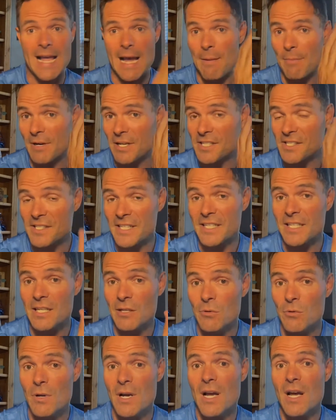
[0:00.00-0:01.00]
I'm going to stick
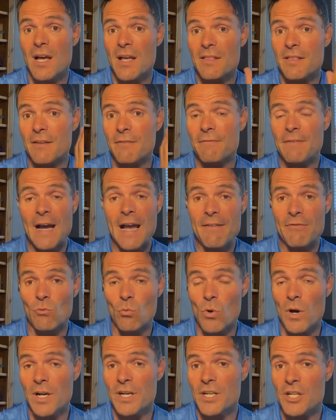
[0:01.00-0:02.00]
to the 5 and
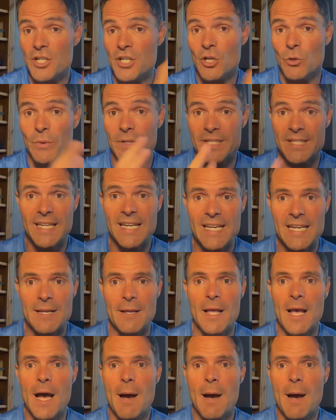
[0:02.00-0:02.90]
1 to a T.